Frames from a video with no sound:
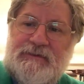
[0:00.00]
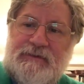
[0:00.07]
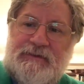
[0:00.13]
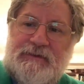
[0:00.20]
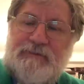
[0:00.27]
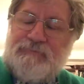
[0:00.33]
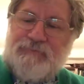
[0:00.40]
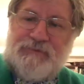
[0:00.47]

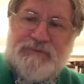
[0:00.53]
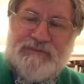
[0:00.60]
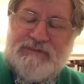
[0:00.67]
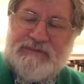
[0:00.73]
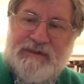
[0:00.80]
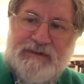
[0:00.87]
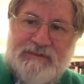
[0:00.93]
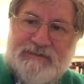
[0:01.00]
If this is
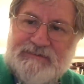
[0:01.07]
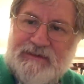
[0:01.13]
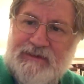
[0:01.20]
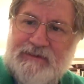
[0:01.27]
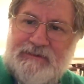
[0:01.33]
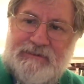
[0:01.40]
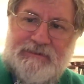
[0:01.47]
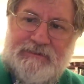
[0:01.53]
any
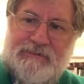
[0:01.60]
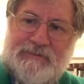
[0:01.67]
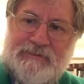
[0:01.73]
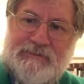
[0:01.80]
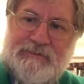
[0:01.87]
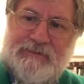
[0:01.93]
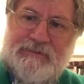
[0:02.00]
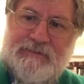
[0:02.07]
sign
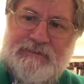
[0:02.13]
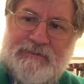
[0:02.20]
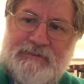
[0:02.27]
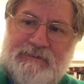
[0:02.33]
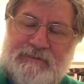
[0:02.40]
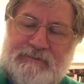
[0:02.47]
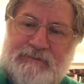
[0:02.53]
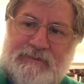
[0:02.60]

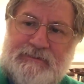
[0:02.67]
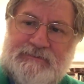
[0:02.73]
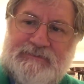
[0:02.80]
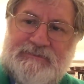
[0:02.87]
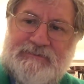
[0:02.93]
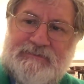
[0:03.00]
that